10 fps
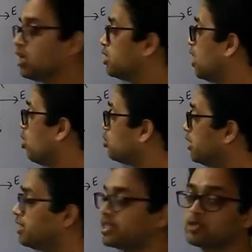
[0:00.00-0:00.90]
Now
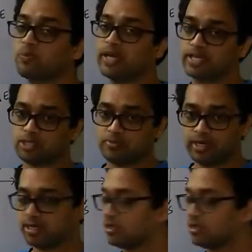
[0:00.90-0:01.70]
the displacement.